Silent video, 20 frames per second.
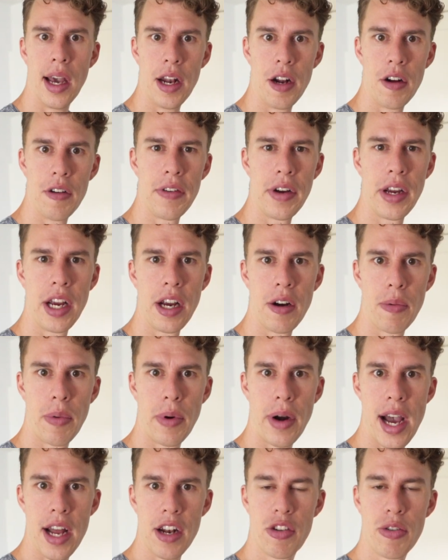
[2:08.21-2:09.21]
And over here
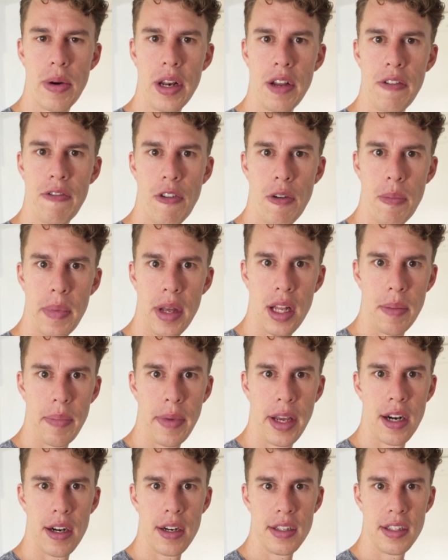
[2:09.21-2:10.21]
we're at 24
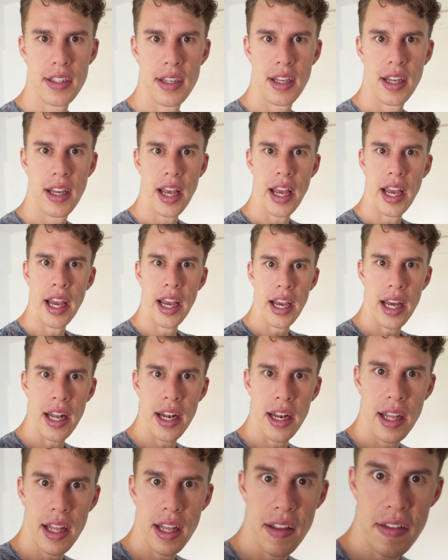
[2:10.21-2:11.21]
millimeters,
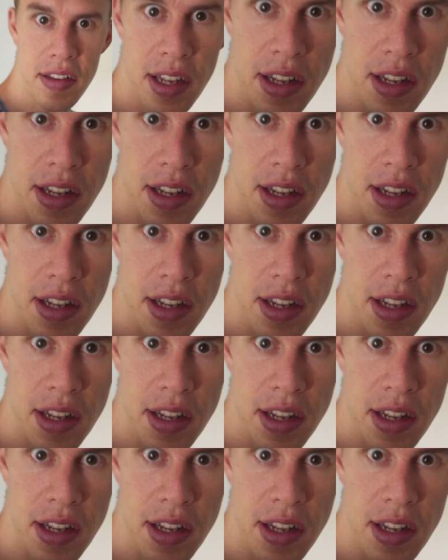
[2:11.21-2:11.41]
and this